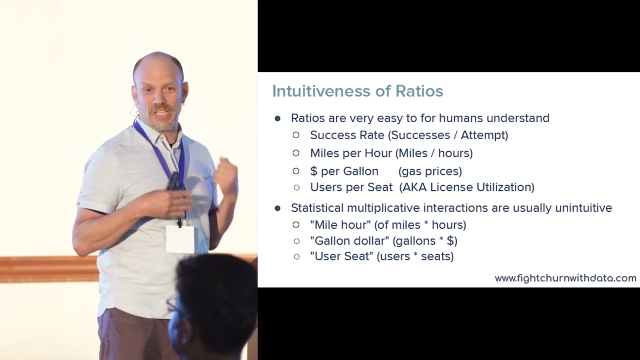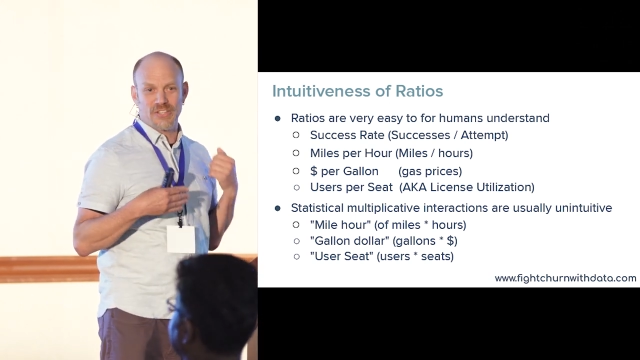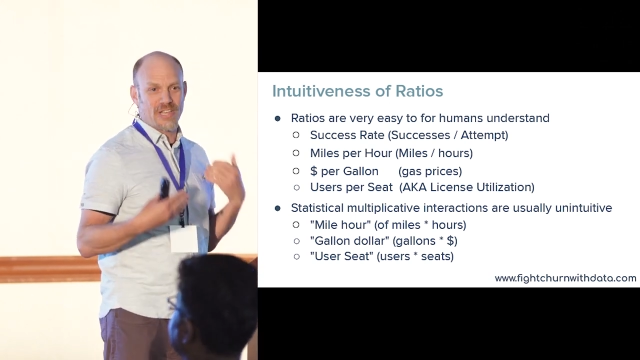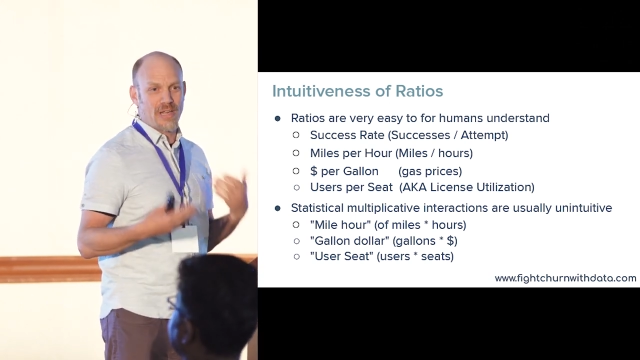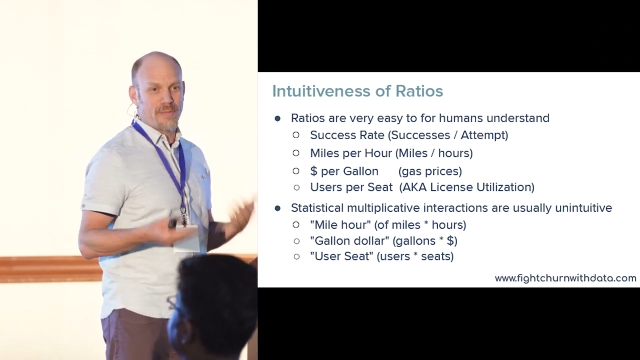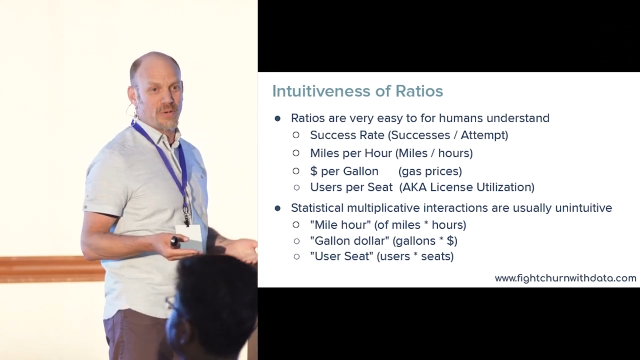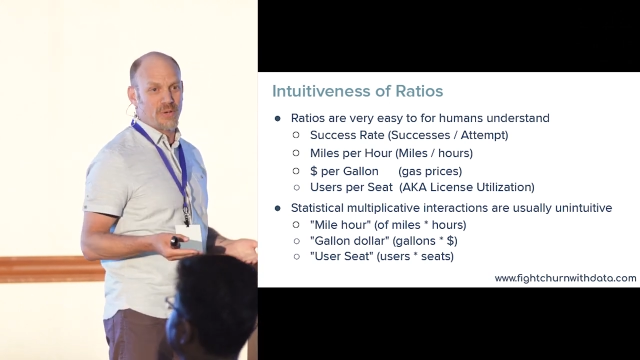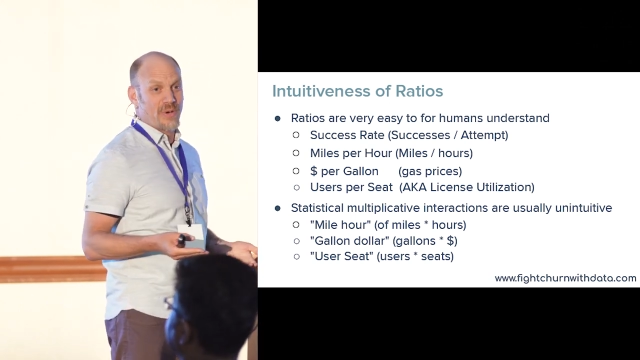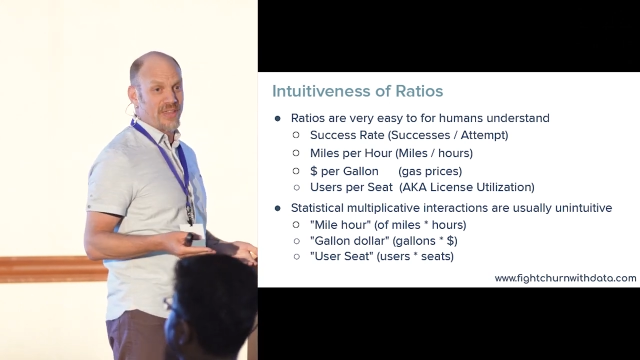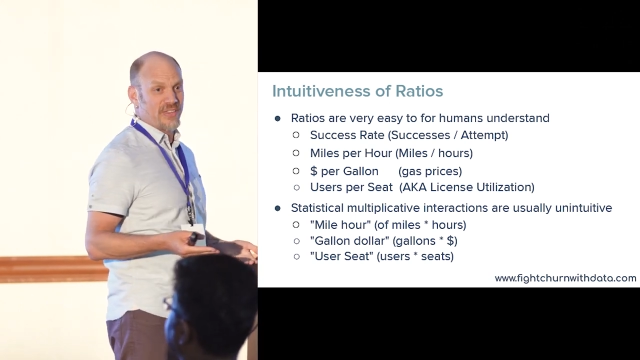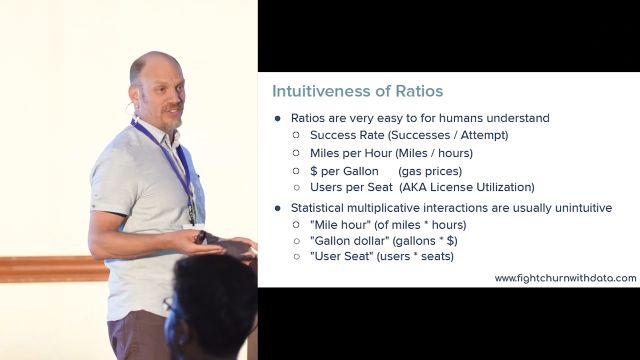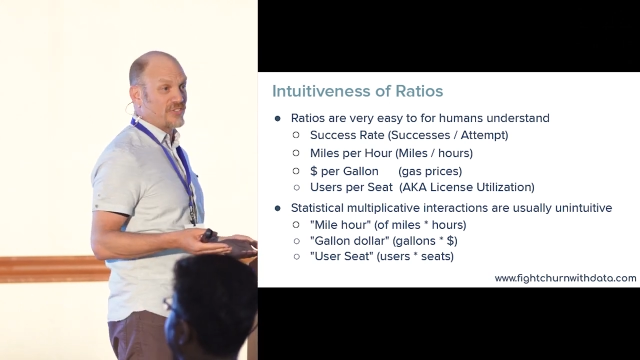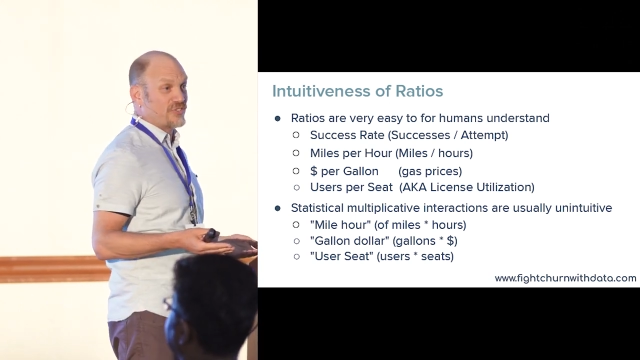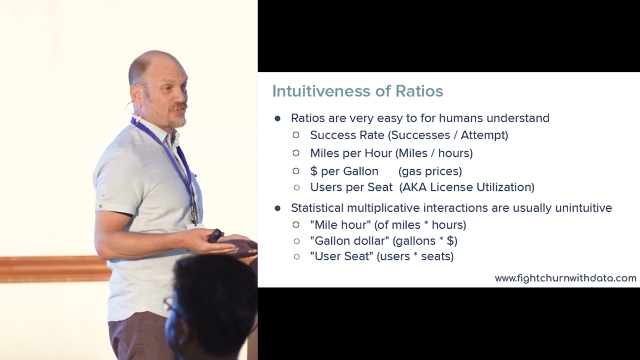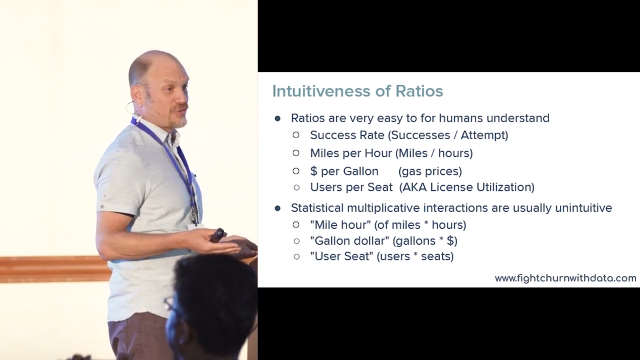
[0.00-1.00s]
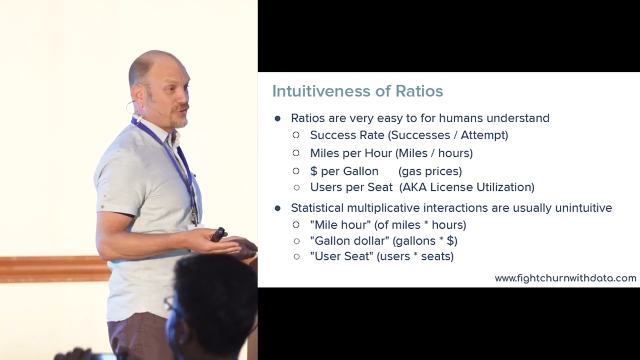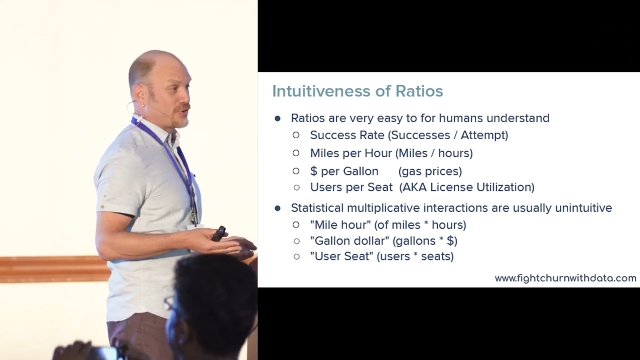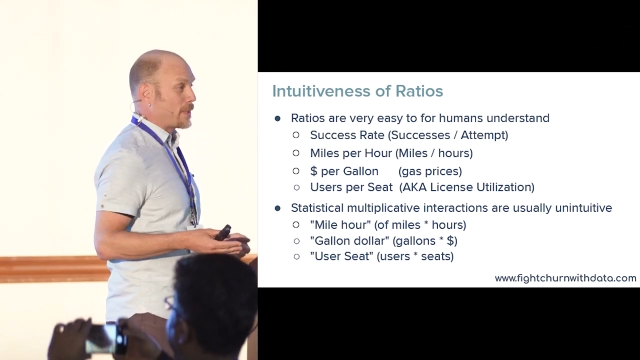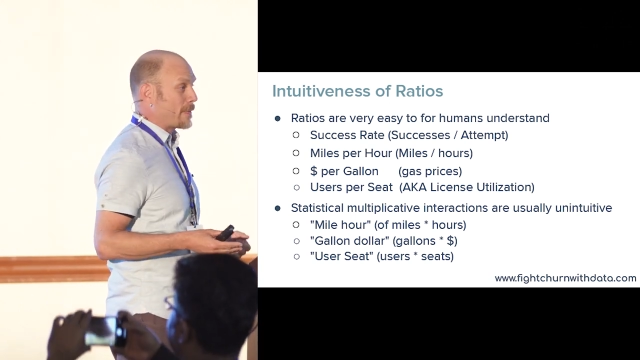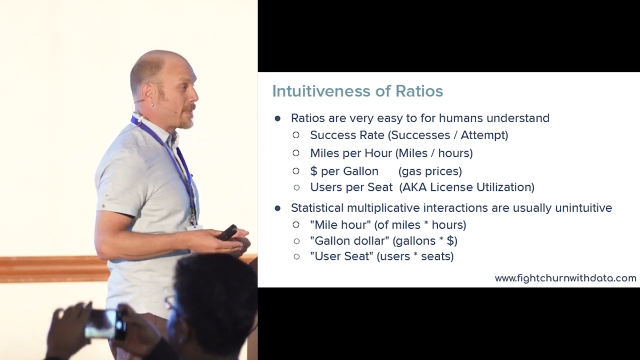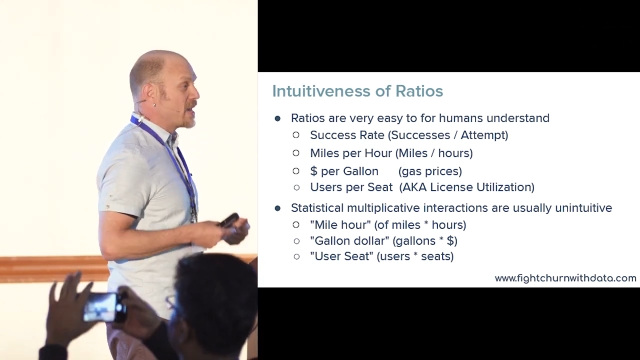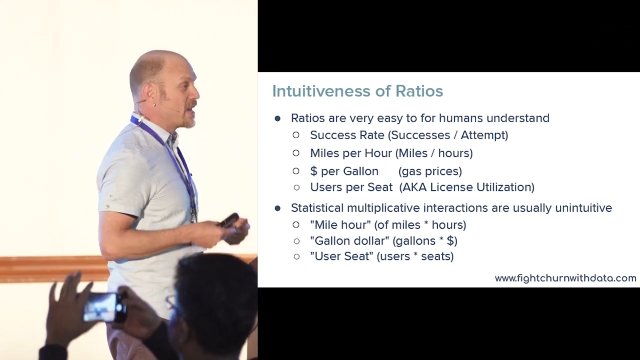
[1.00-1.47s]
can tell me why this is
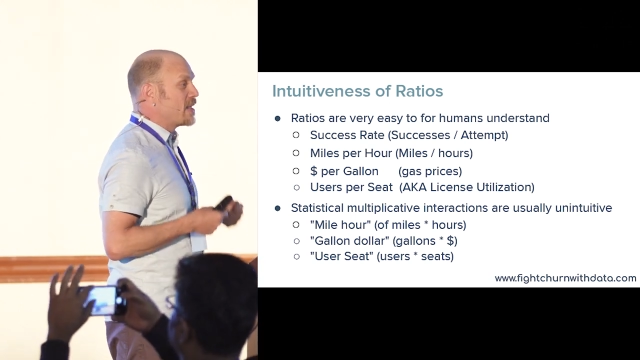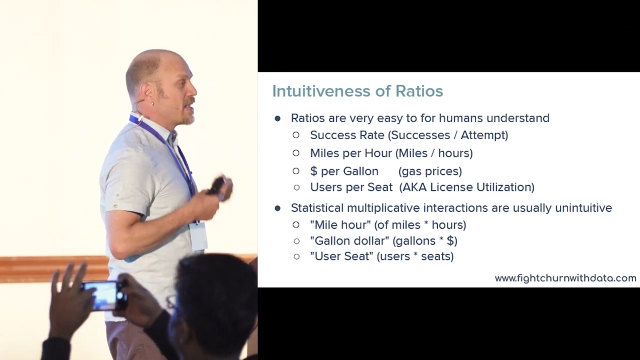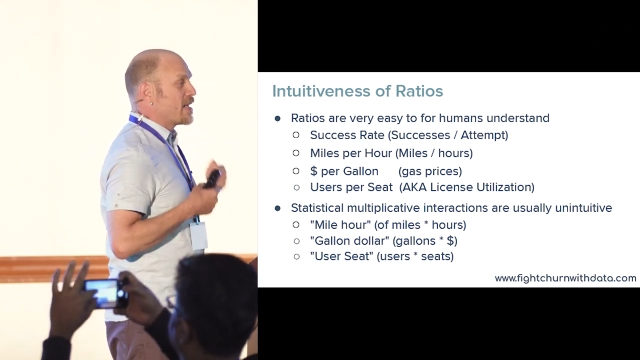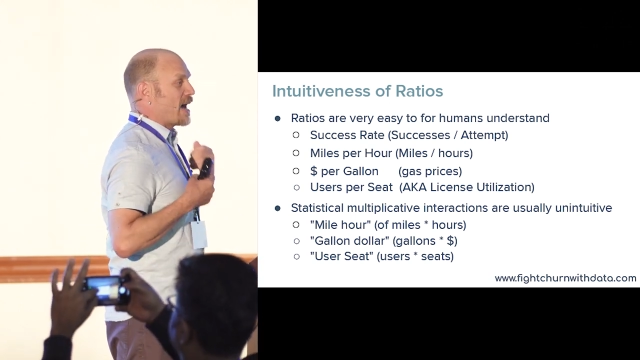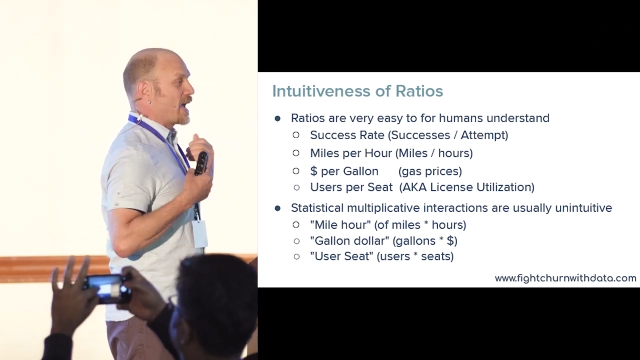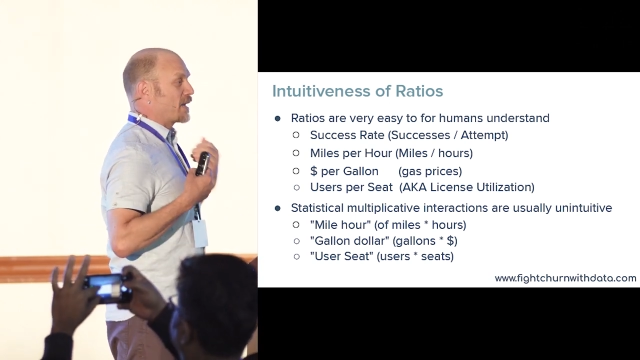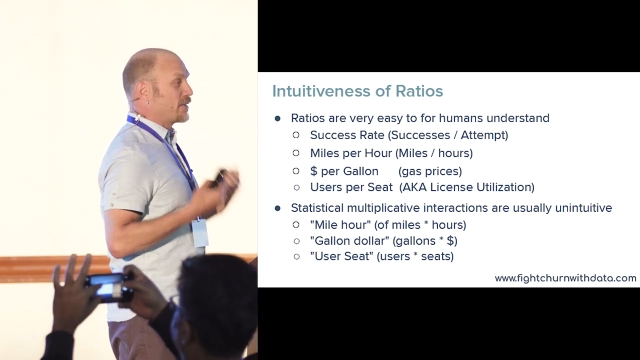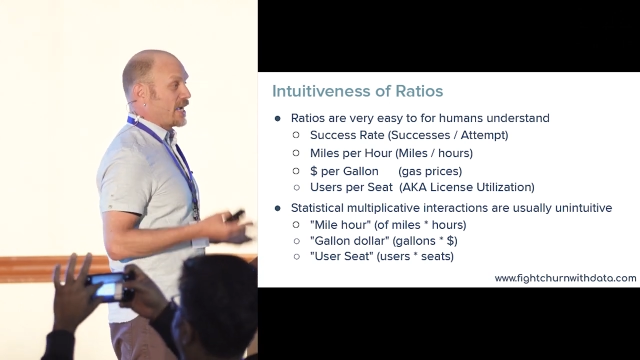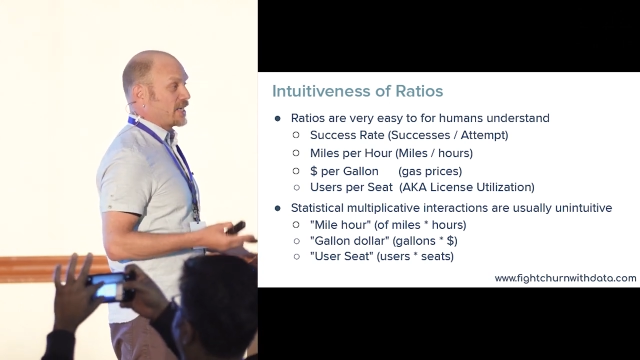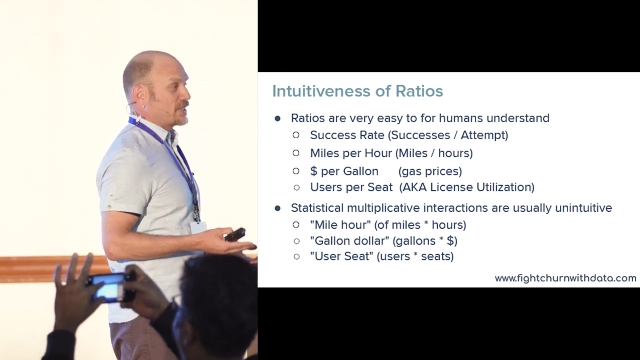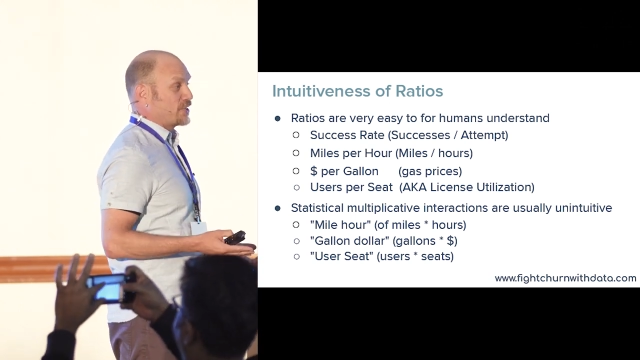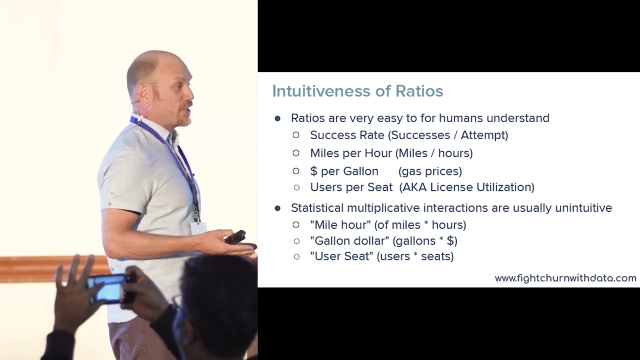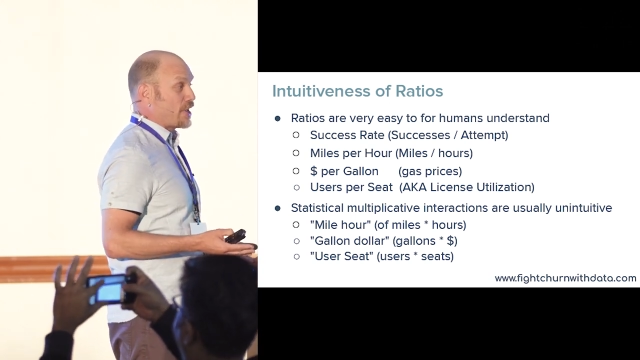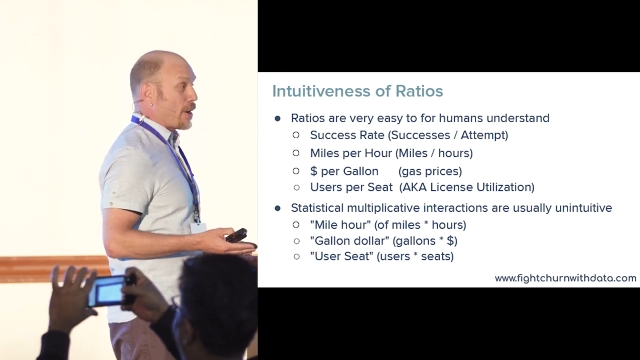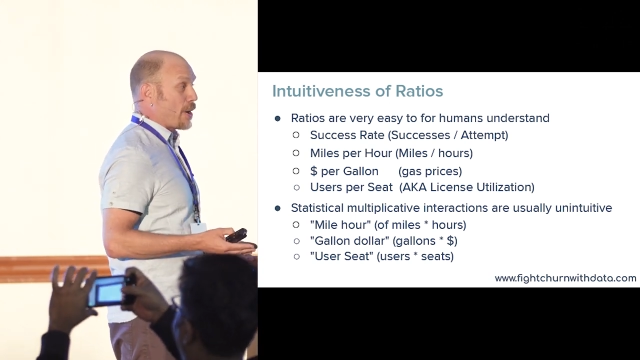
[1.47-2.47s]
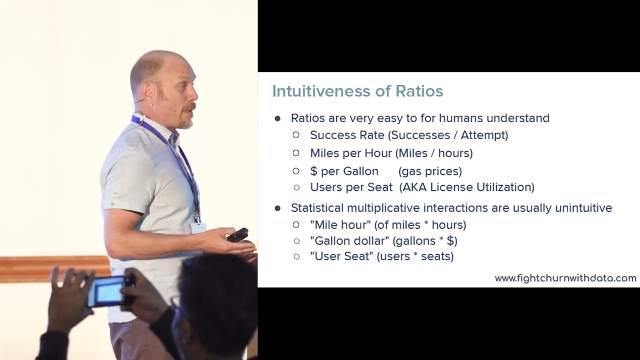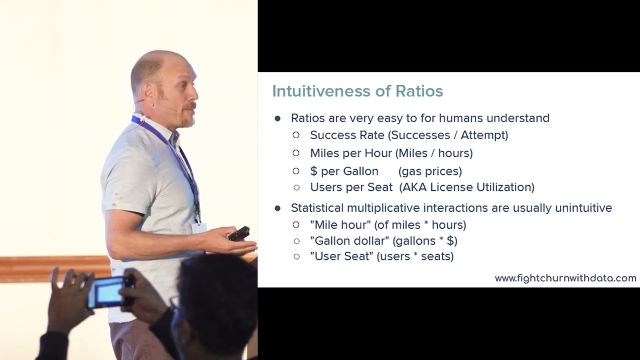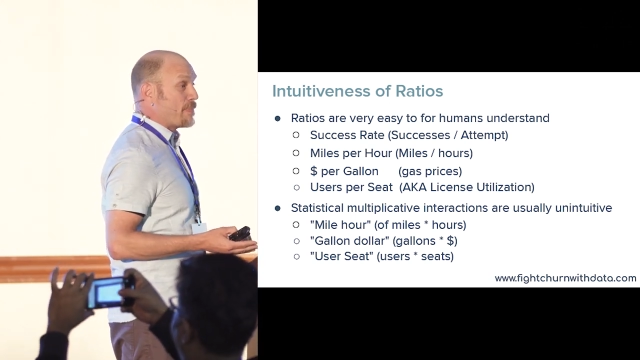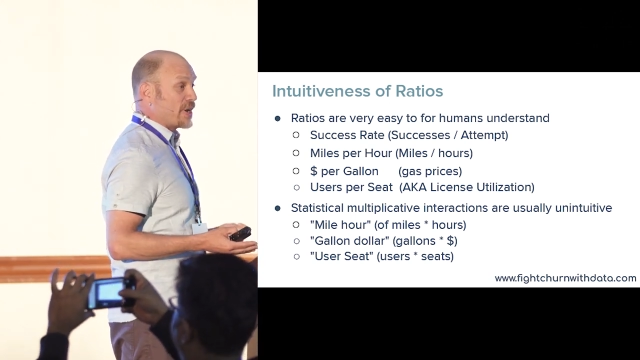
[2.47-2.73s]
true, I'd like to know.